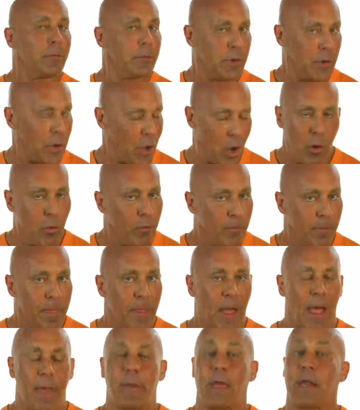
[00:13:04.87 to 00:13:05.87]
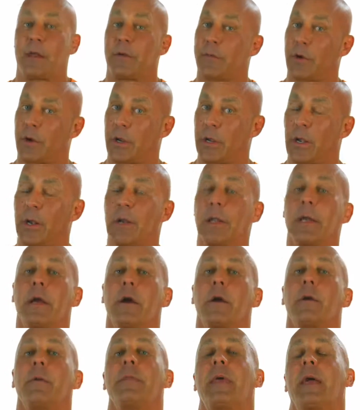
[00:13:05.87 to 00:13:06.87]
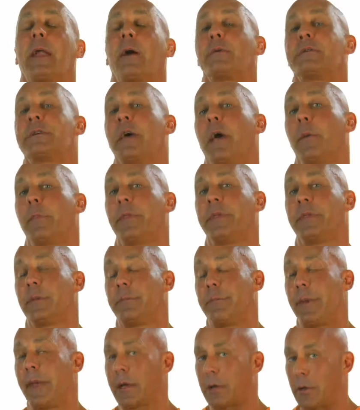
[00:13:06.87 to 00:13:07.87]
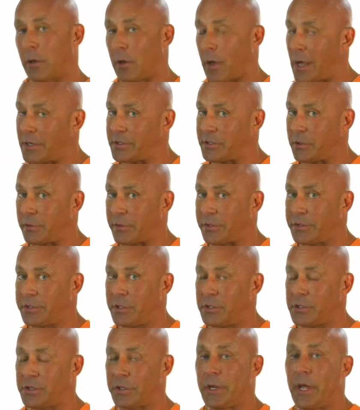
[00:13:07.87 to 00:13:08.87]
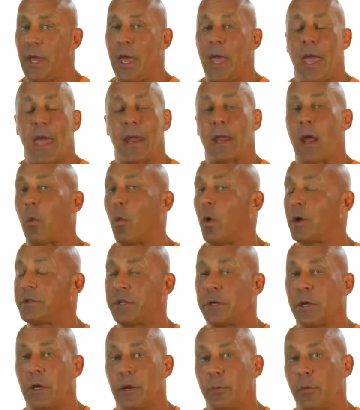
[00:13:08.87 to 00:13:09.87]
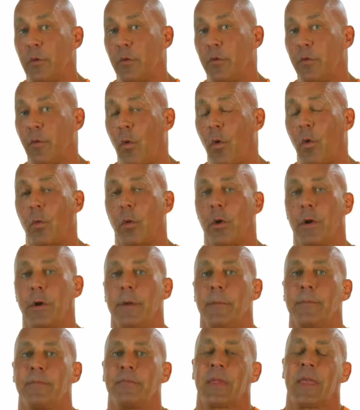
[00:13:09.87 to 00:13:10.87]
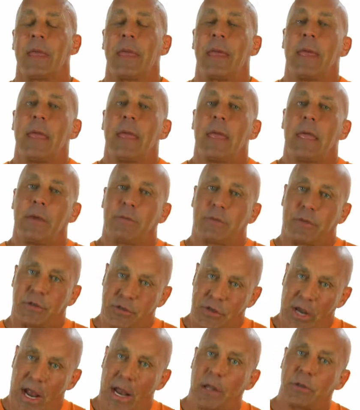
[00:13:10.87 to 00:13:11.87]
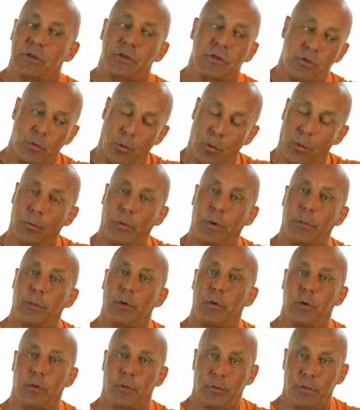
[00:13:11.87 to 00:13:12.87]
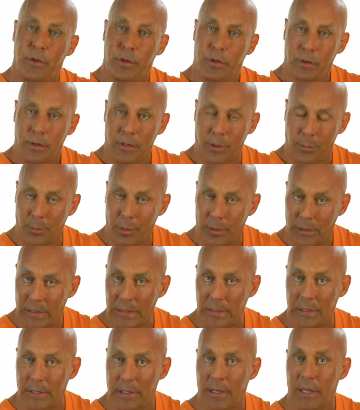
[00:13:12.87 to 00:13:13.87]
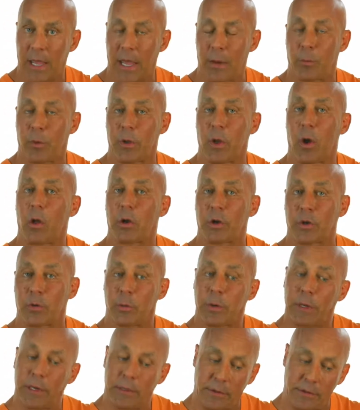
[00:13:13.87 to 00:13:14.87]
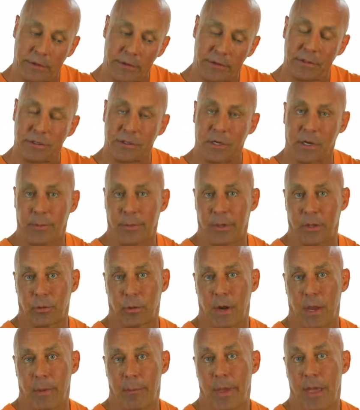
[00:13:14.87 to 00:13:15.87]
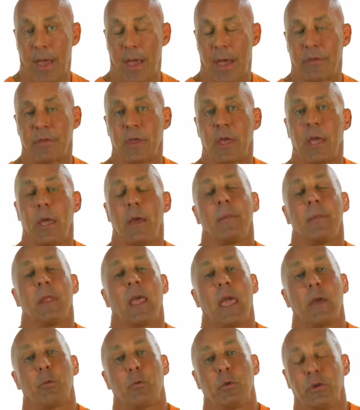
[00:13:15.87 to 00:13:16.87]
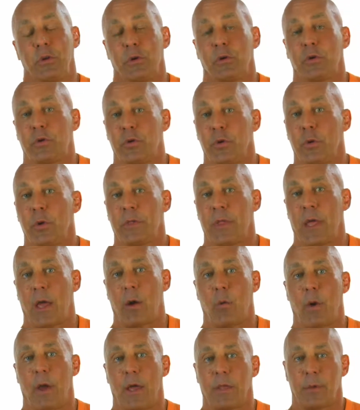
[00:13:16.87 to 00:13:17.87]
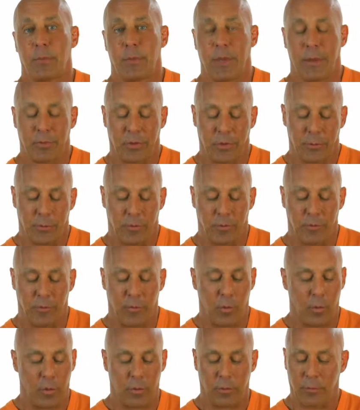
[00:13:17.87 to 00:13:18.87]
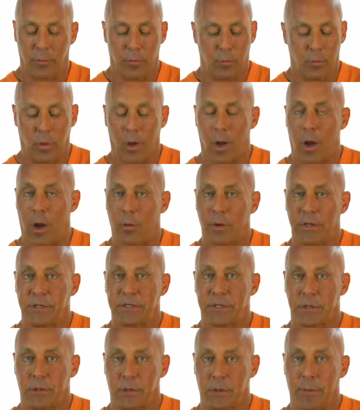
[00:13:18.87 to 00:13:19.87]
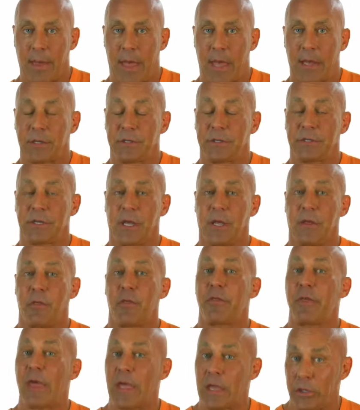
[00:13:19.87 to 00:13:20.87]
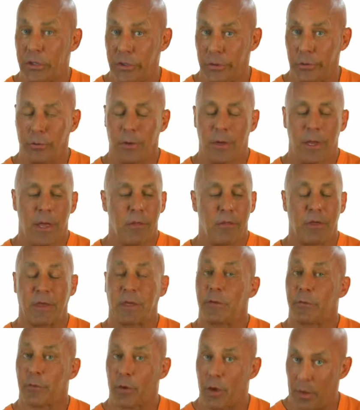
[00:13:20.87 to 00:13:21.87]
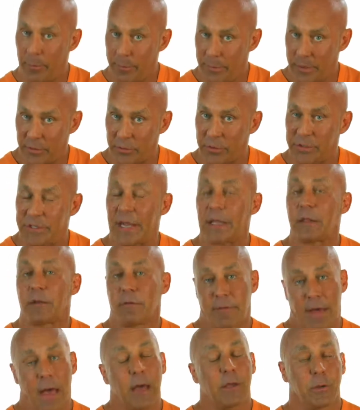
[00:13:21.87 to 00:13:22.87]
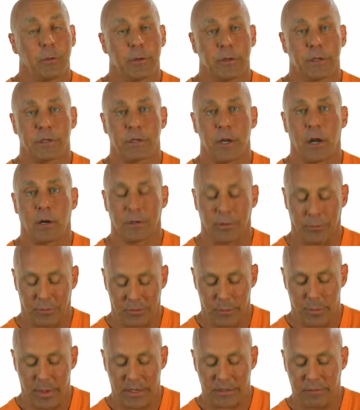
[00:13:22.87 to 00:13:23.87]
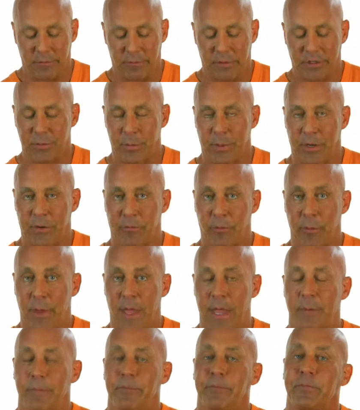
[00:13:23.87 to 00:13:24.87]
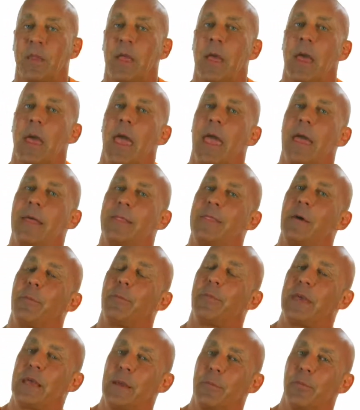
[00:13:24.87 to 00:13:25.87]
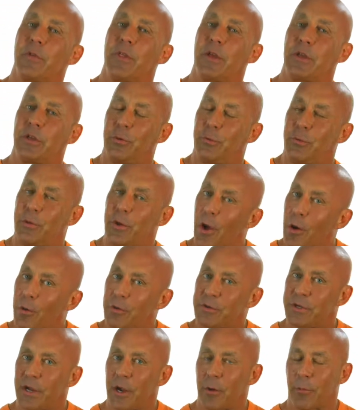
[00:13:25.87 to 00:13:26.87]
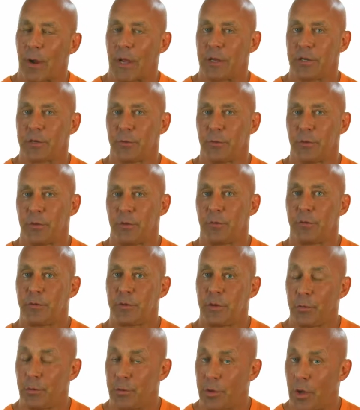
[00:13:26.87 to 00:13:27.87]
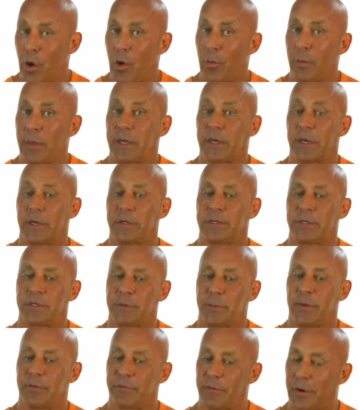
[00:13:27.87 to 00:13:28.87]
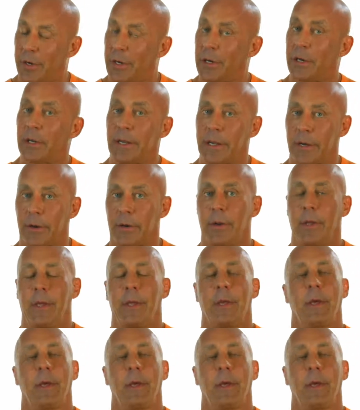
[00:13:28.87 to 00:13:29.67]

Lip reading: No. I made it very clear that I was helping them make a logical decision, and I wasn't going to move forward if the challenges weren't removed completely and we all agreed that this is going to be the right path. And when you do it that way, the people that move forward will always look back and say, thank you for helping me understand the value in this, doctor. It was the best investment ever made. And the people that you know is not right to move, because it's been very clear